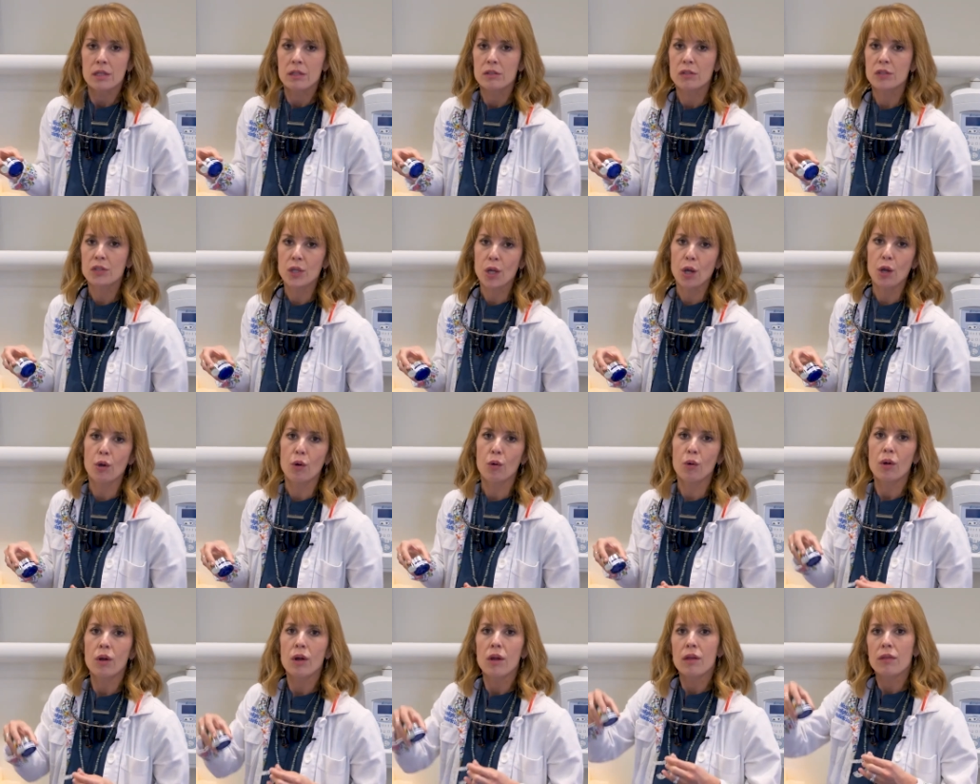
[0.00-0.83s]

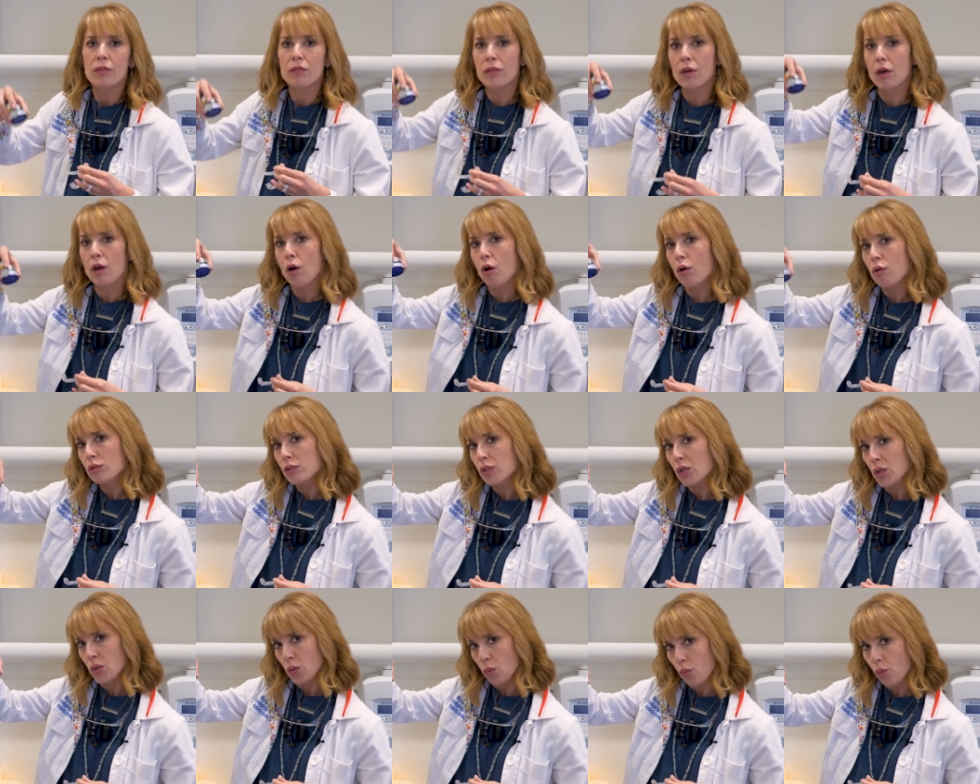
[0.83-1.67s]
So the
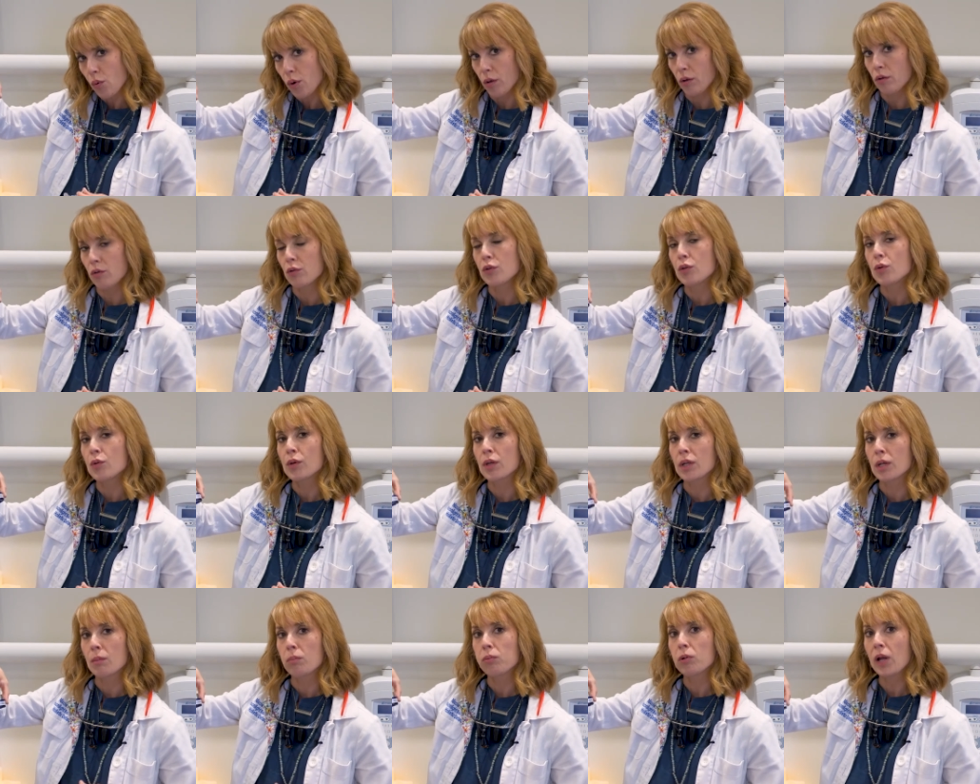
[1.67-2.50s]
ozone oil you
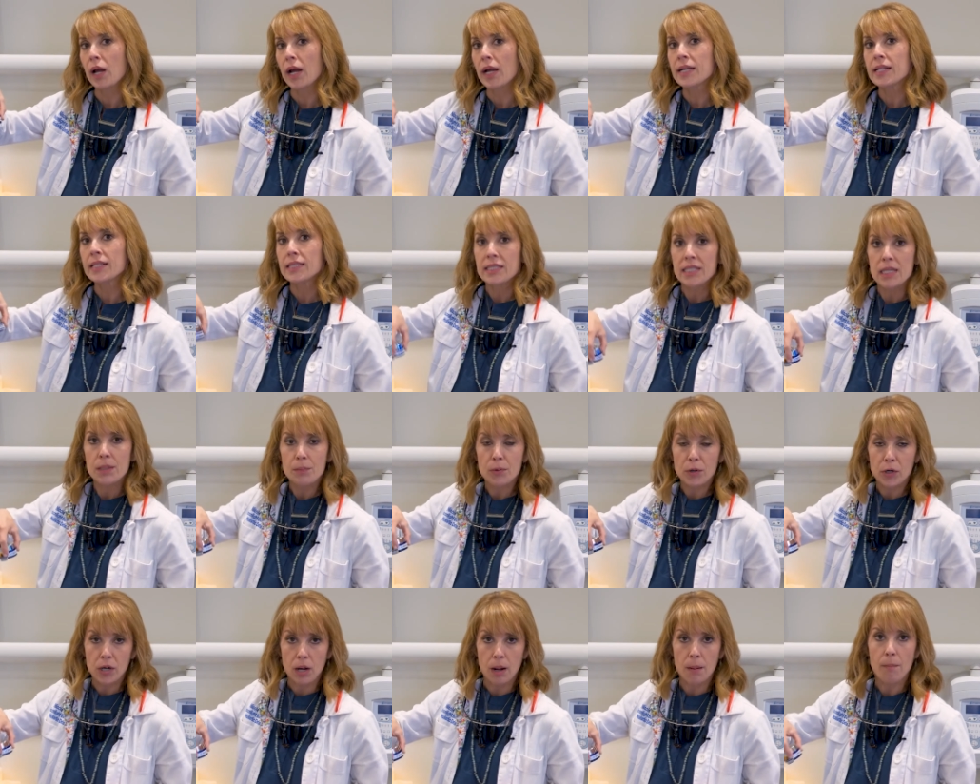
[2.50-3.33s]
can apply to
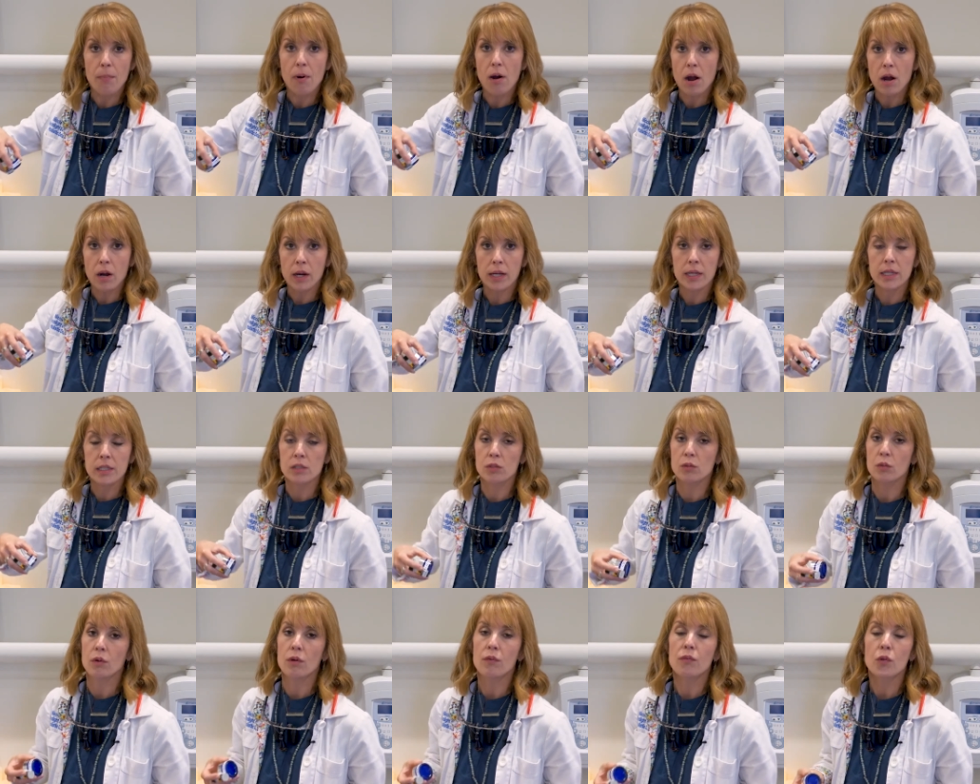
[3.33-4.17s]
deeper gum
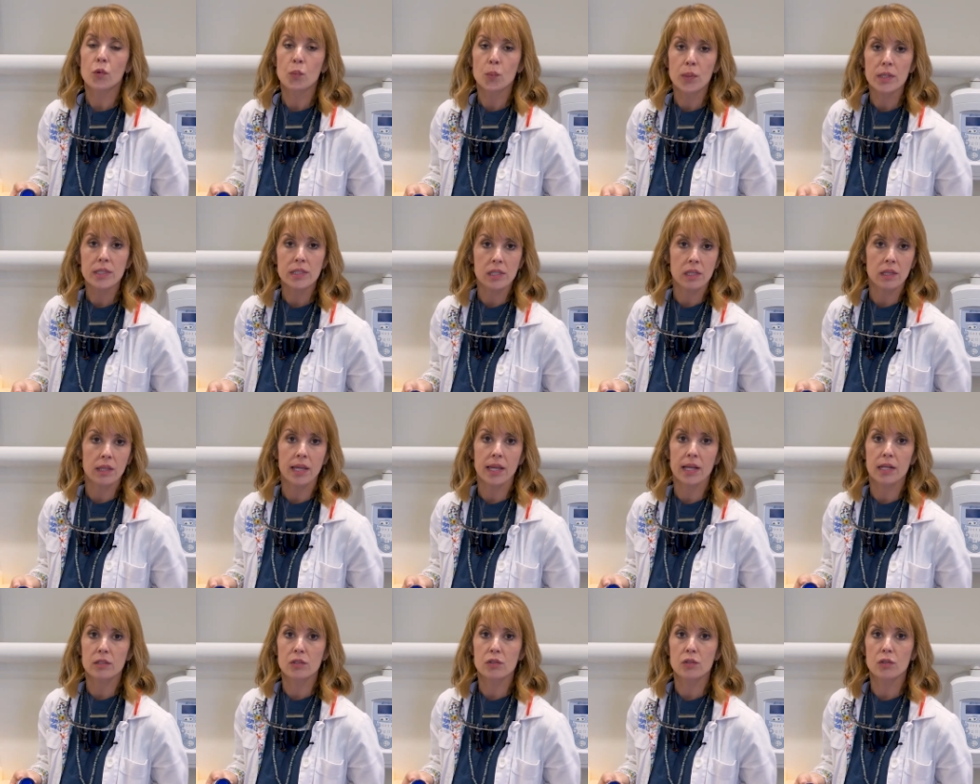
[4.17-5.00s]
pockets, or if you
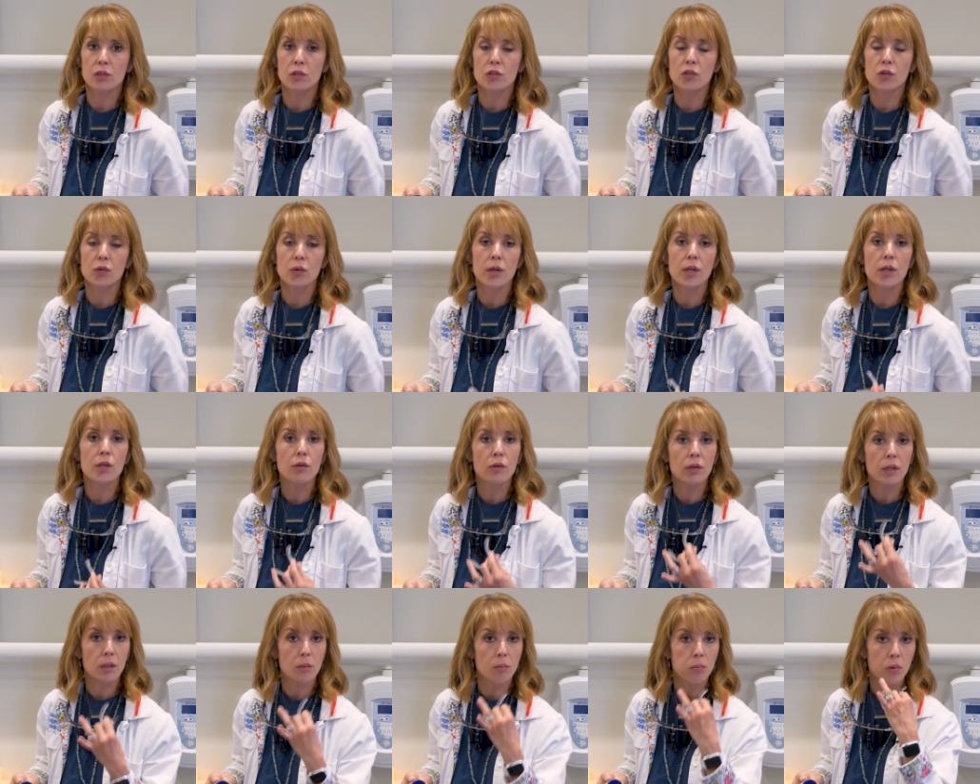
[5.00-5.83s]
recently had surgery, you
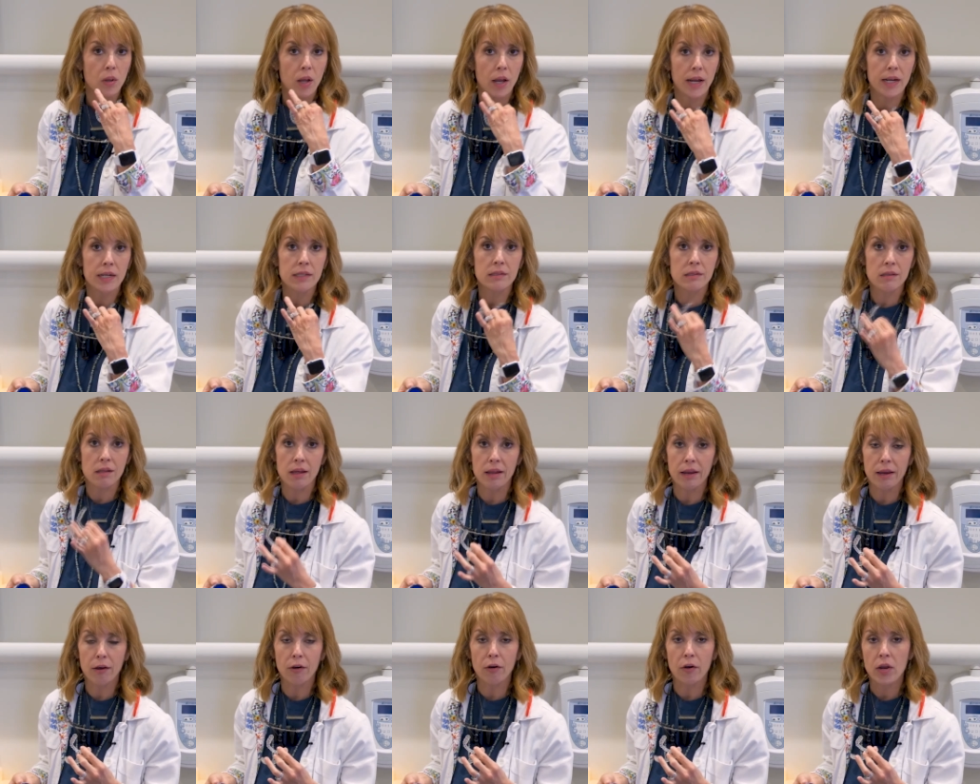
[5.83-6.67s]
can apply it to
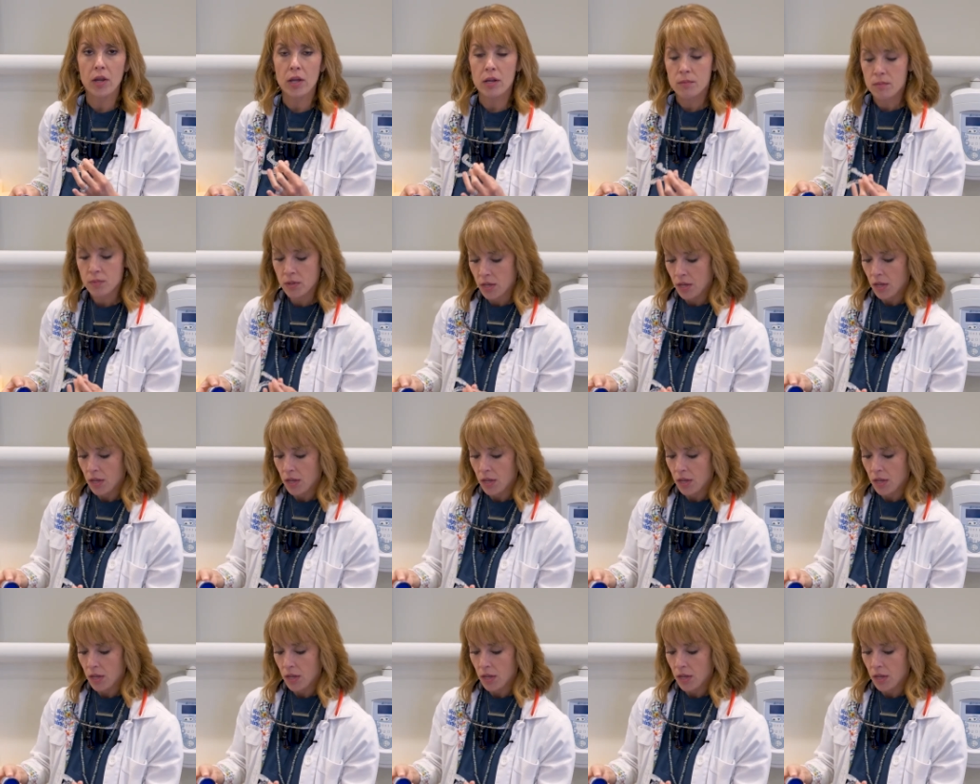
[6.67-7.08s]
that area.